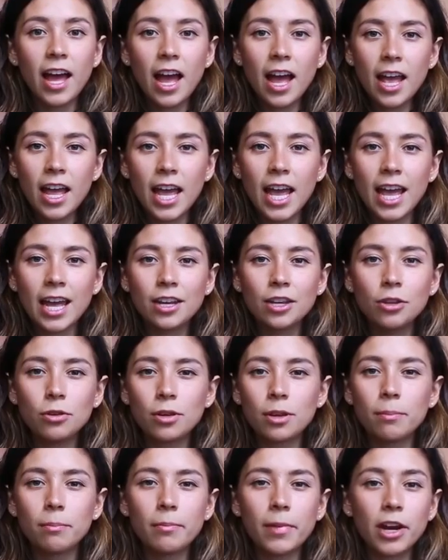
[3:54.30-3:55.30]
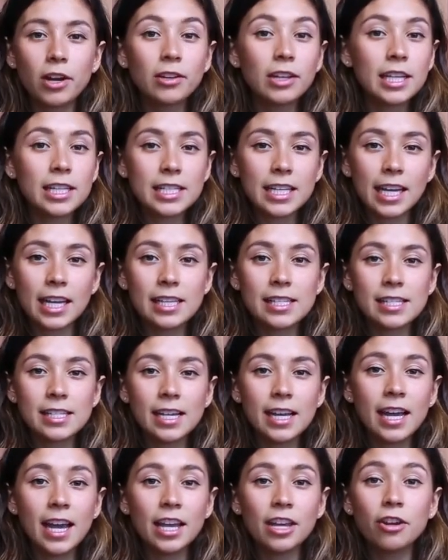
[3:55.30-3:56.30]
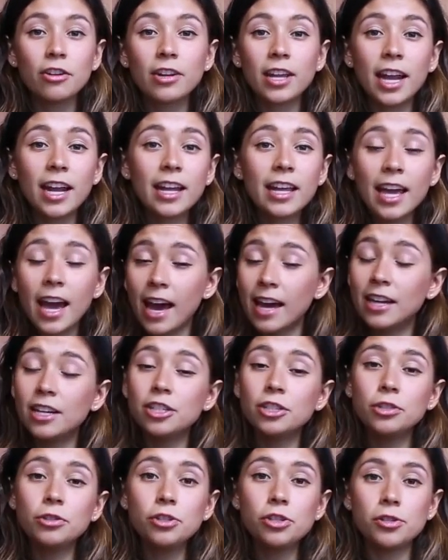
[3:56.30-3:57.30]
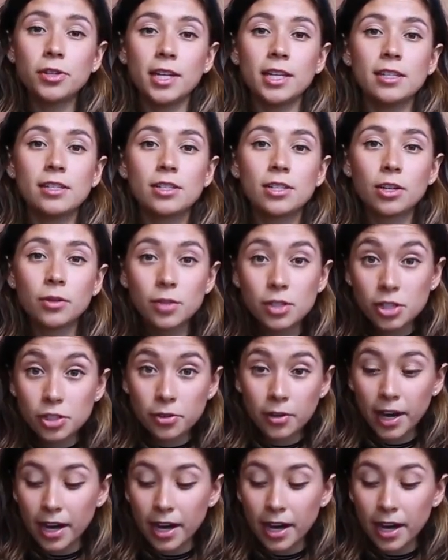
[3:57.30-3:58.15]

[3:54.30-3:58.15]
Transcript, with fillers: that that and you can barely taste it and you're getting added nutrients, so it's